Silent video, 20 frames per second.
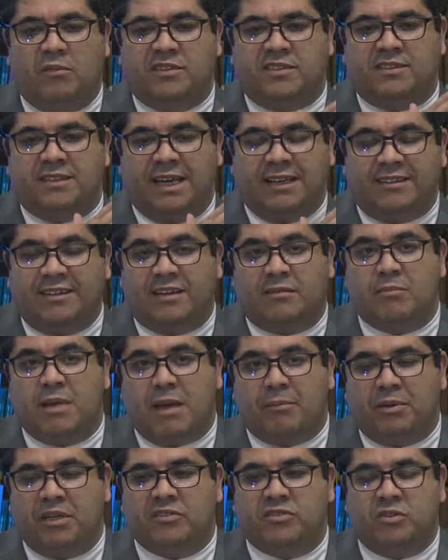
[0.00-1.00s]
static
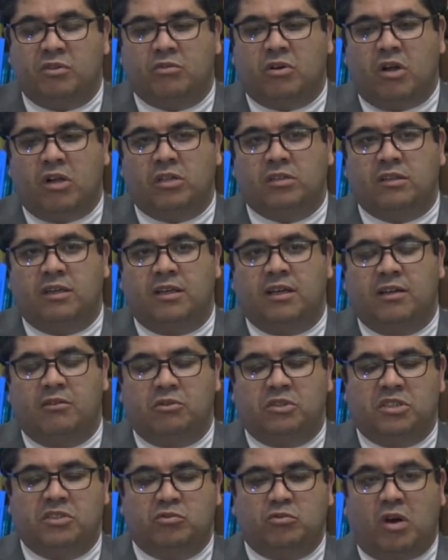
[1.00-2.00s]
mapping, so-called,
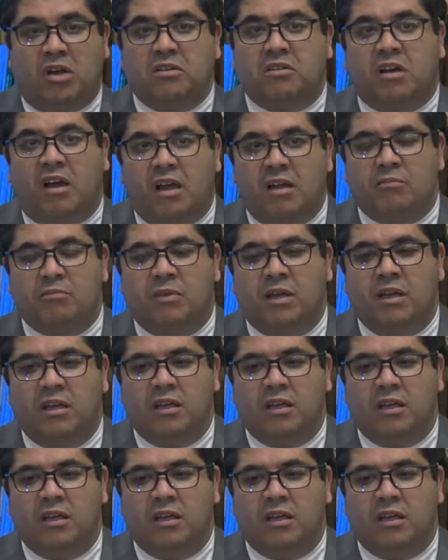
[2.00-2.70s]
which is one-time